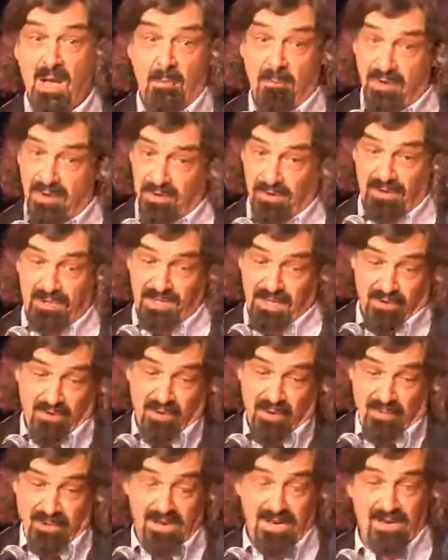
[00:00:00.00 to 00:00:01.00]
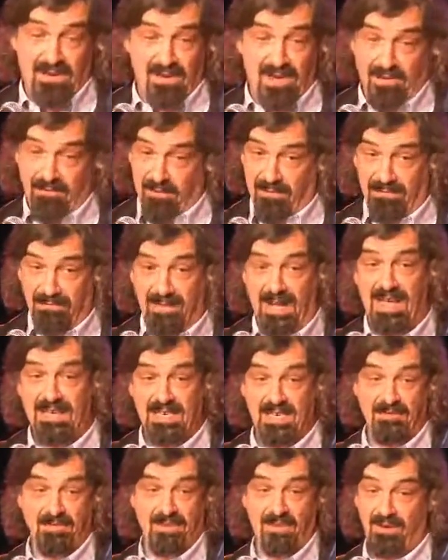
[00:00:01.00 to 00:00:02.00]
But also on the political level,
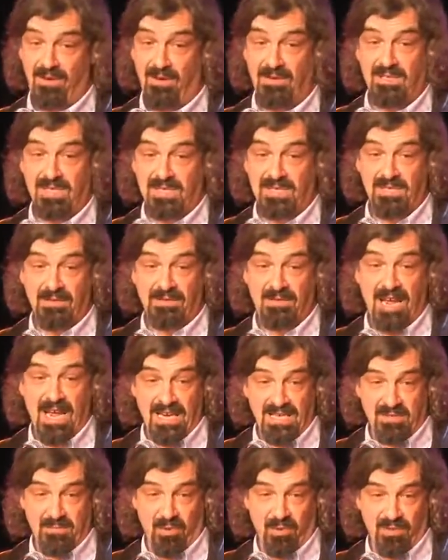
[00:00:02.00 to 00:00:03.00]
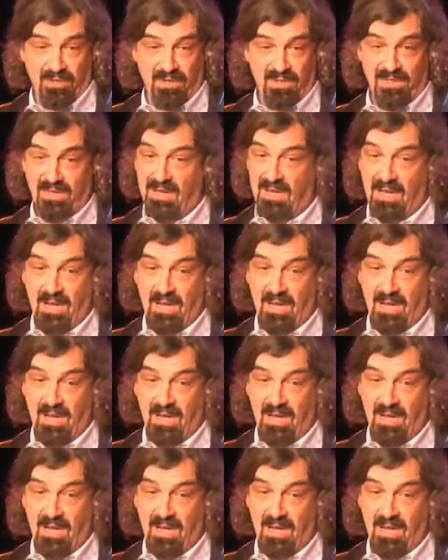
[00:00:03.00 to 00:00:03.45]
fighting for the contents of textbooks.